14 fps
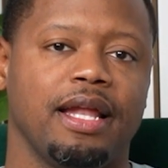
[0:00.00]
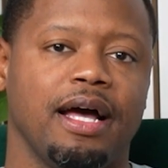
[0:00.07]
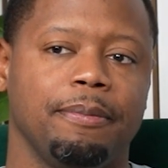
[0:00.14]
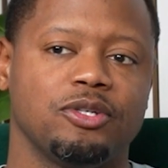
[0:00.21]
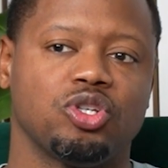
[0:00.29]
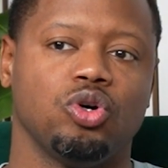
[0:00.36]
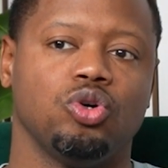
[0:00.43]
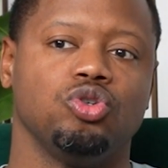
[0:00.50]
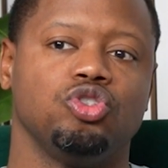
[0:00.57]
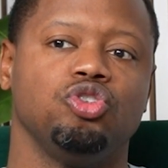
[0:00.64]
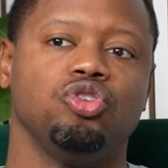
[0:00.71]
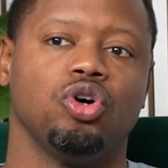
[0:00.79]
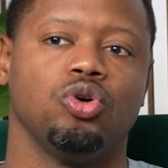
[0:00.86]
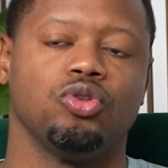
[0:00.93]
episodes, you
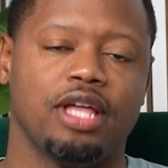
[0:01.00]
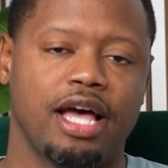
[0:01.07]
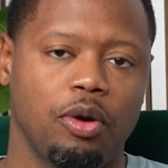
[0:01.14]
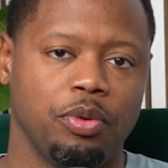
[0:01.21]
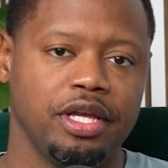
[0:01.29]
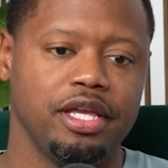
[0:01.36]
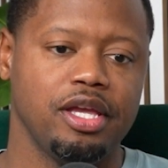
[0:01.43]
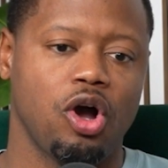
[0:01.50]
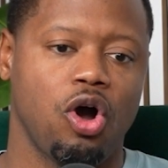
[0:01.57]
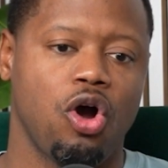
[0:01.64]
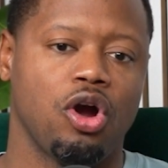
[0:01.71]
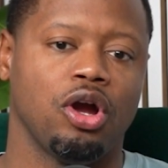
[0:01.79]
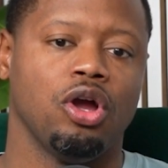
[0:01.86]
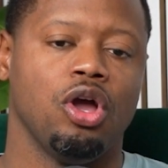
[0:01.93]
know that we
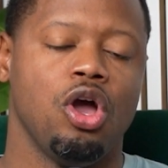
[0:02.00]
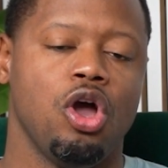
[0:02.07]
are